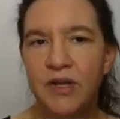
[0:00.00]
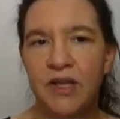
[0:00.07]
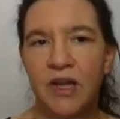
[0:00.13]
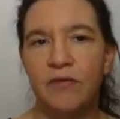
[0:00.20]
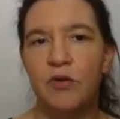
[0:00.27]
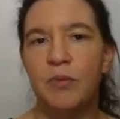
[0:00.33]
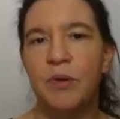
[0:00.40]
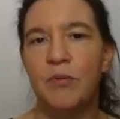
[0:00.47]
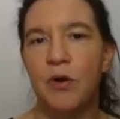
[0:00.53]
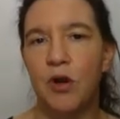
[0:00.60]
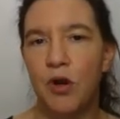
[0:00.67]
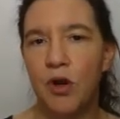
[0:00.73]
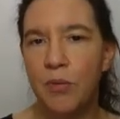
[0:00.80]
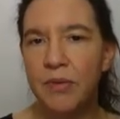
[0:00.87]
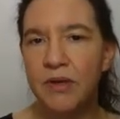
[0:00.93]
They have to be
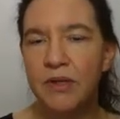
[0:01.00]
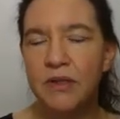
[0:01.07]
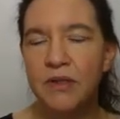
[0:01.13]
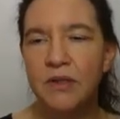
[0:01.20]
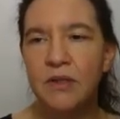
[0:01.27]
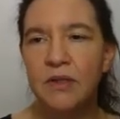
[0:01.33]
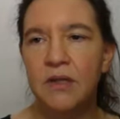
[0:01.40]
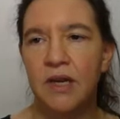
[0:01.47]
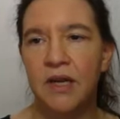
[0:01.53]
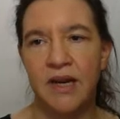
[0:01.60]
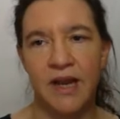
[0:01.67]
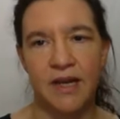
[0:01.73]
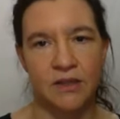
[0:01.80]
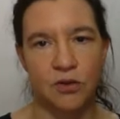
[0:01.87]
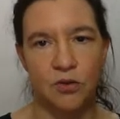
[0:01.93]
polynomials in
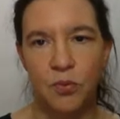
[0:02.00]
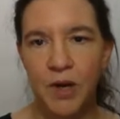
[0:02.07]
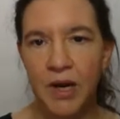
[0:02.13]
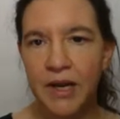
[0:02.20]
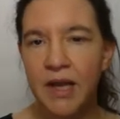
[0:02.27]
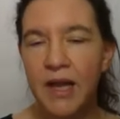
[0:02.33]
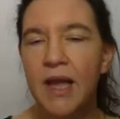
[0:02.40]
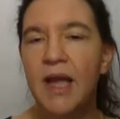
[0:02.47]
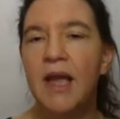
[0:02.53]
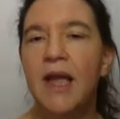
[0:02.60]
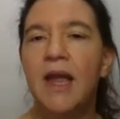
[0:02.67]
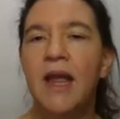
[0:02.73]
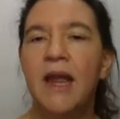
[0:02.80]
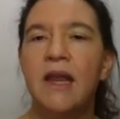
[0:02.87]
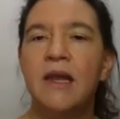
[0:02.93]
x and y,
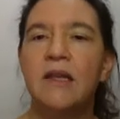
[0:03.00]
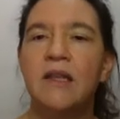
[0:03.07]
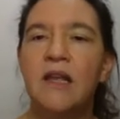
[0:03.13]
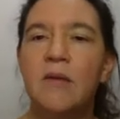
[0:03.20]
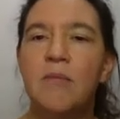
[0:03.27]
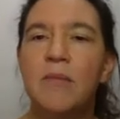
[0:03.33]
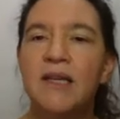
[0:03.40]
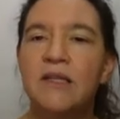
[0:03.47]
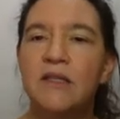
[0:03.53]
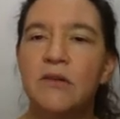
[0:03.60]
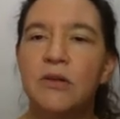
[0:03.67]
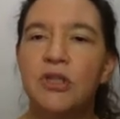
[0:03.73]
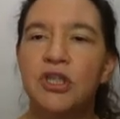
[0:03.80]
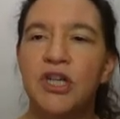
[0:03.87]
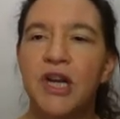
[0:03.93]
and they must
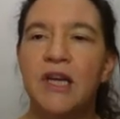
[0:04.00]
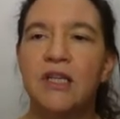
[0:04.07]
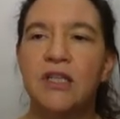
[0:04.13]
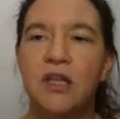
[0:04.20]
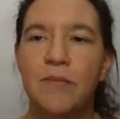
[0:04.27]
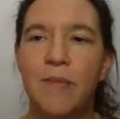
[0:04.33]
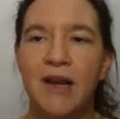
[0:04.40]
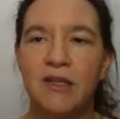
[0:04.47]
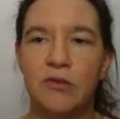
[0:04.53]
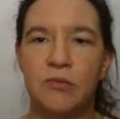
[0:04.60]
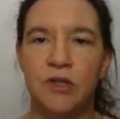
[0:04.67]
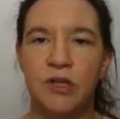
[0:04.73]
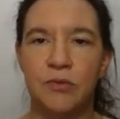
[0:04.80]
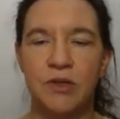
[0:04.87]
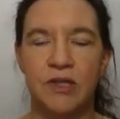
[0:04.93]
not change the maximum
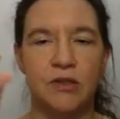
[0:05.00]
degree.